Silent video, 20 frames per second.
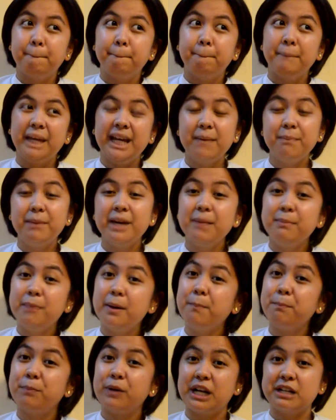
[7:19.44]
may
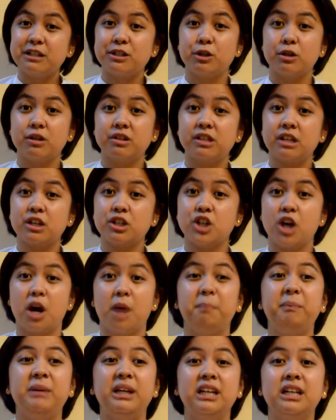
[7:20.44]
iba-ibang pressure sa
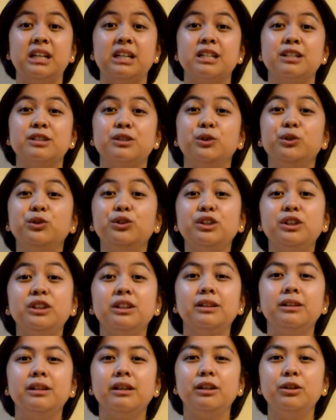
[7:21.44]
Shopee. So,
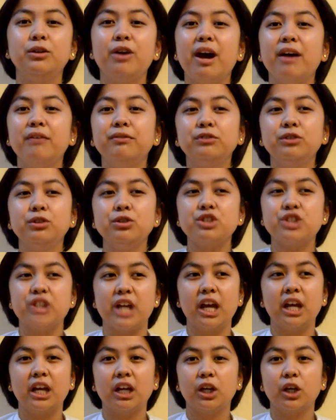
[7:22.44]
you have to
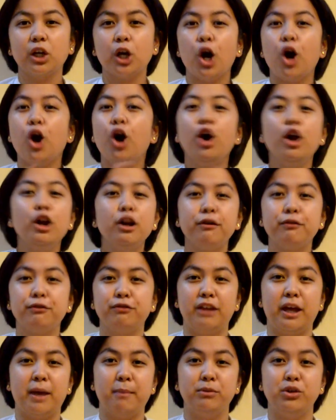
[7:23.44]
check all
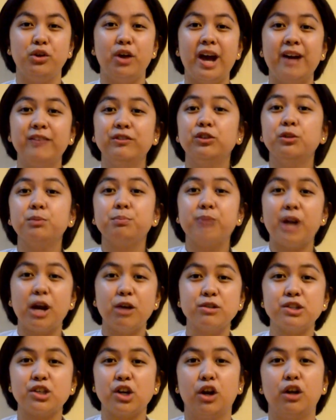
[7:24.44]
of them. You have to
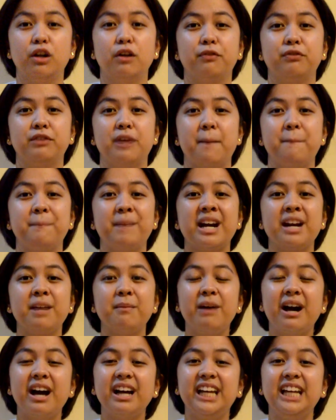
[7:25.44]
browse all of them
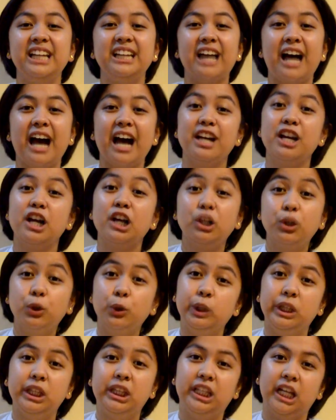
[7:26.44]
para makakita ka ng
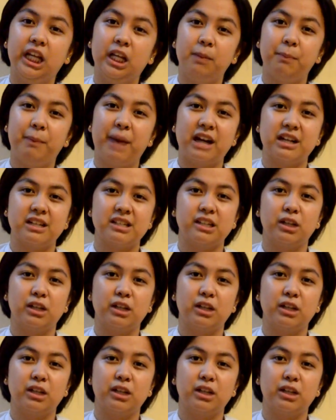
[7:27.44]
good deal para